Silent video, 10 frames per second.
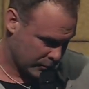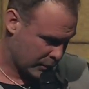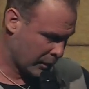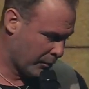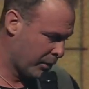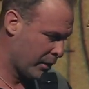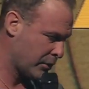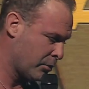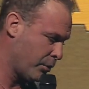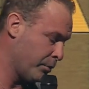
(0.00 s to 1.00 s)
God, I pray
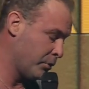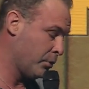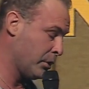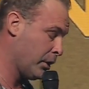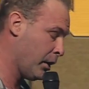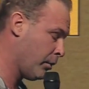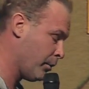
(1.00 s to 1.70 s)
that's what we would do today.